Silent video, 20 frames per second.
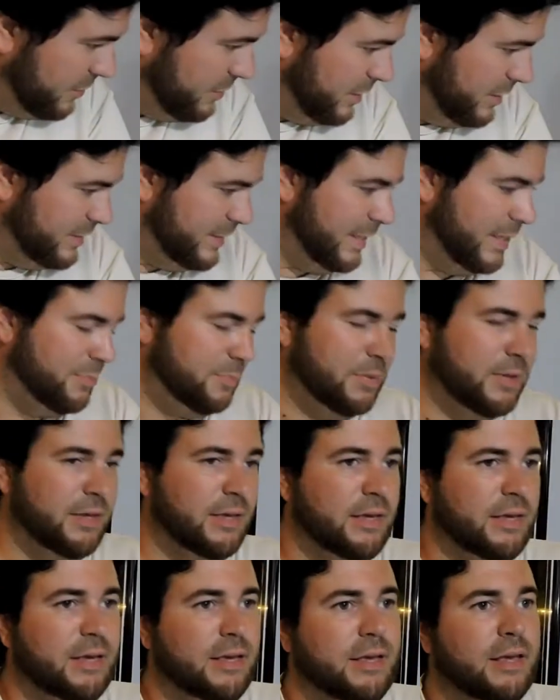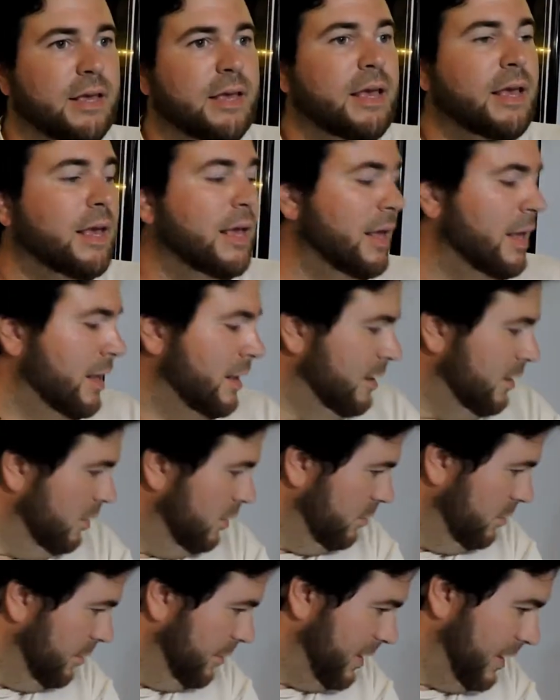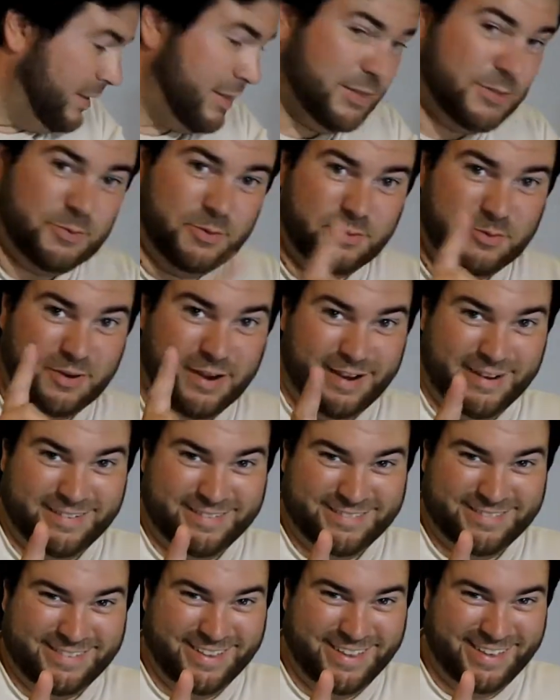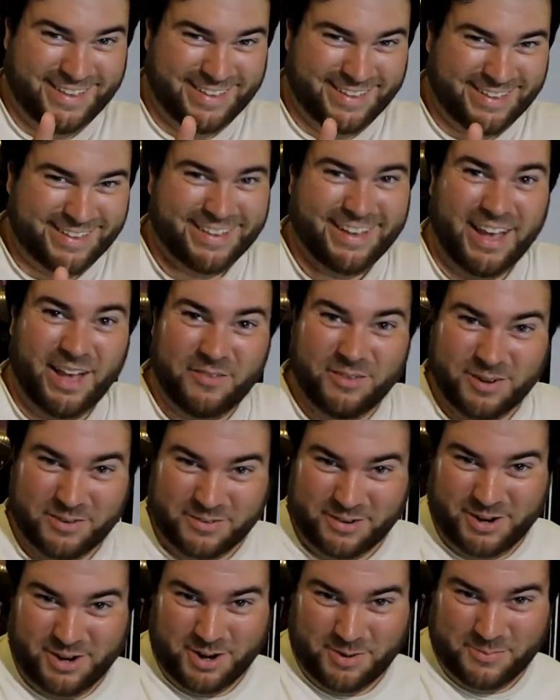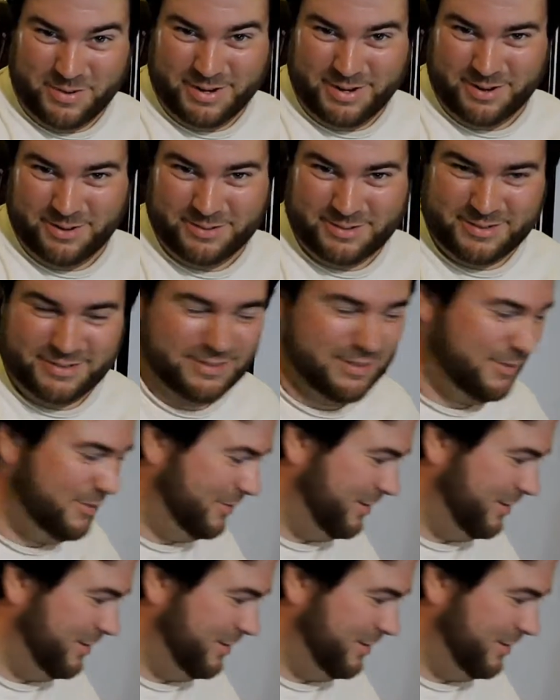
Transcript: the DP. Oh, let me get this one right. I have it over here in my notes. Let me